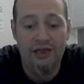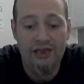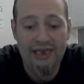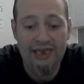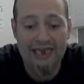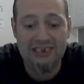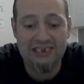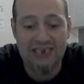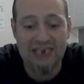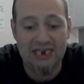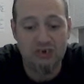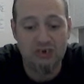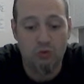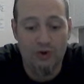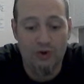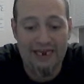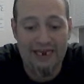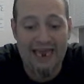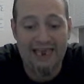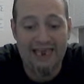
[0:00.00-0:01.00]
It's at
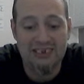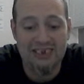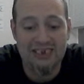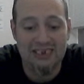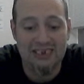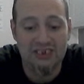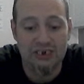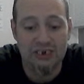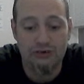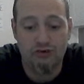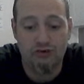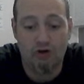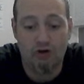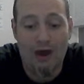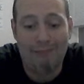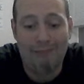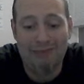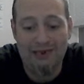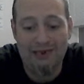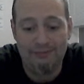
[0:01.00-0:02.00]
28 cents and
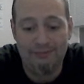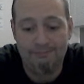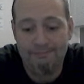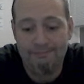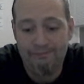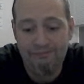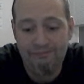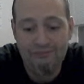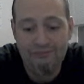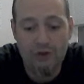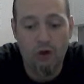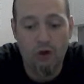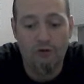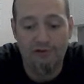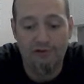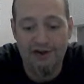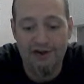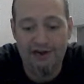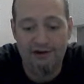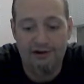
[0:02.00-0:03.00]
dropping
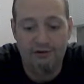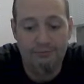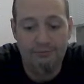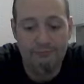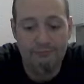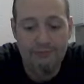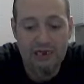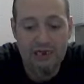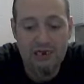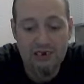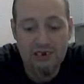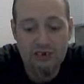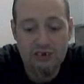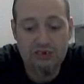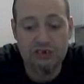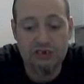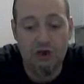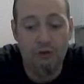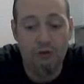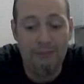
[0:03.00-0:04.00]
over here.
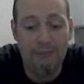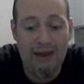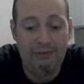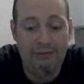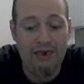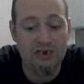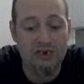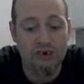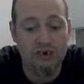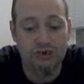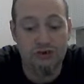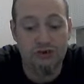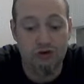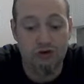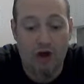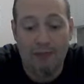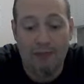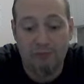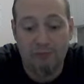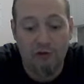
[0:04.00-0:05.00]
So maybe it just
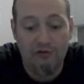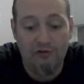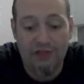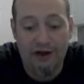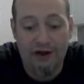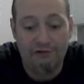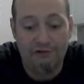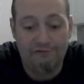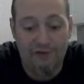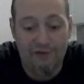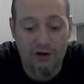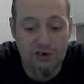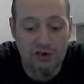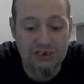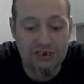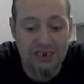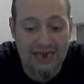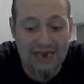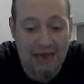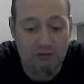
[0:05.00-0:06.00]
dropped over there
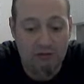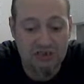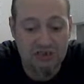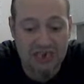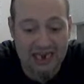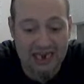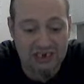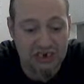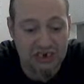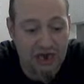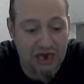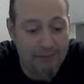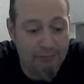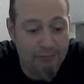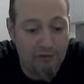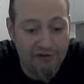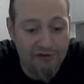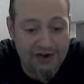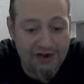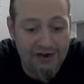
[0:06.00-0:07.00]
first and now it's catching up
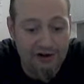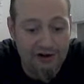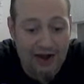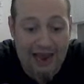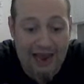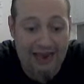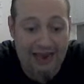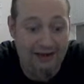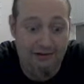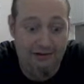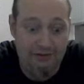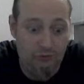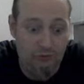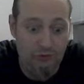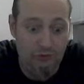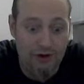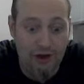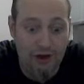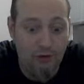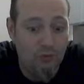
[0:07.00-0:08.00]
over here. I don't
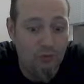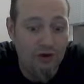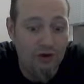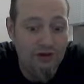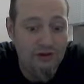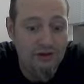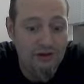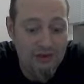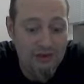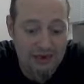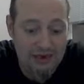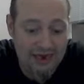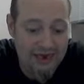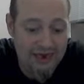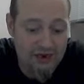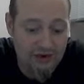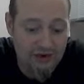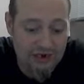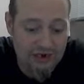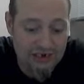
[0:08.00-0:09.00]
know. I
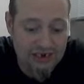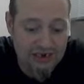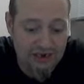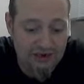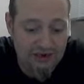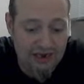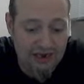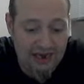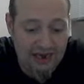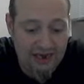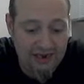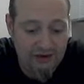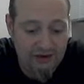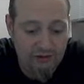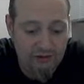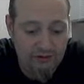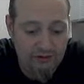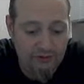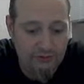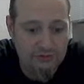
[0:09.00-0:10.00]
couldn't tell you.
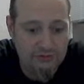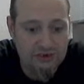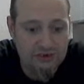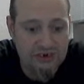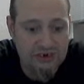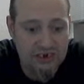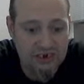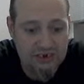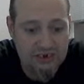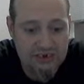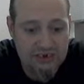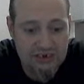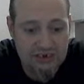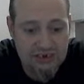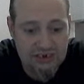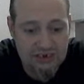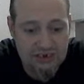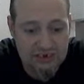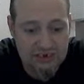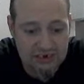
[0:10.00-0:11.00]

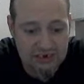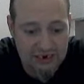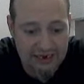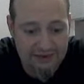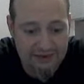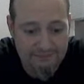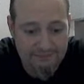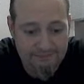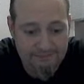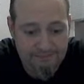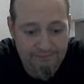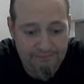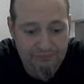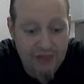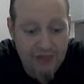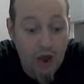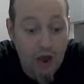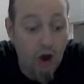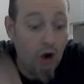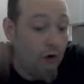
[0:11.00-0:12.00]
IOTX. Okay.
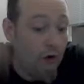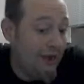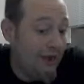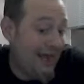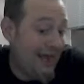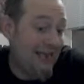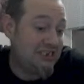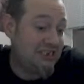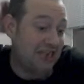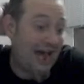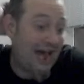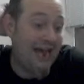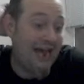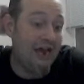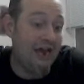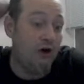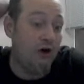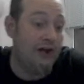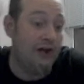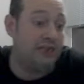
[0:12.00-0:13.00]
Oh, it has
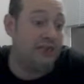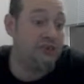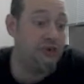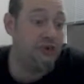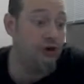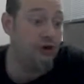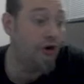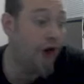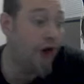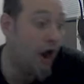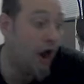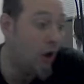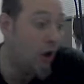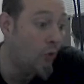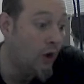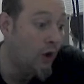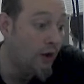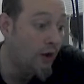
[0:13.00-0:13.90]
IOTX Euro.